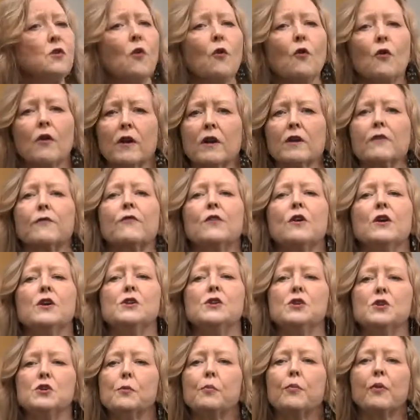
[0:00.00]
order for a
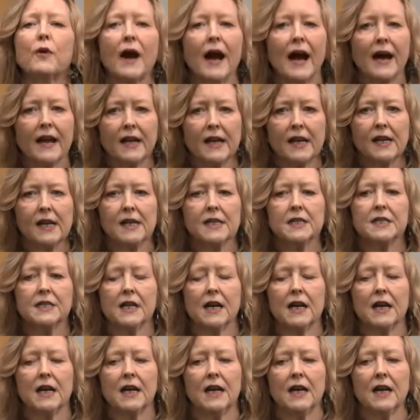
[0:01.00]
new product,
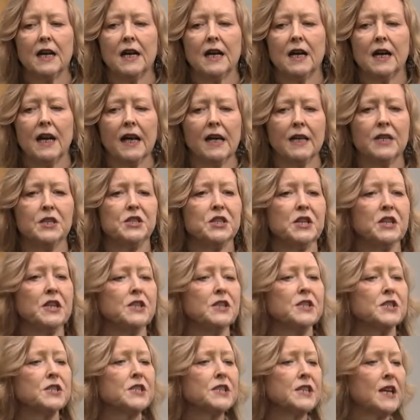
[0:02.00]
and
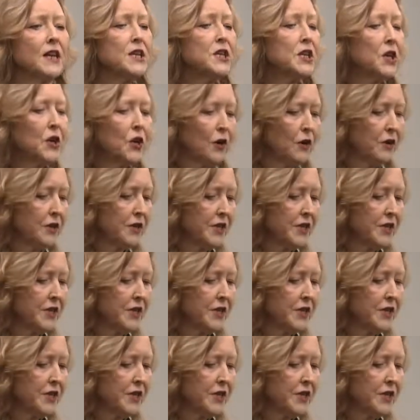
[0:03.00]
she said to her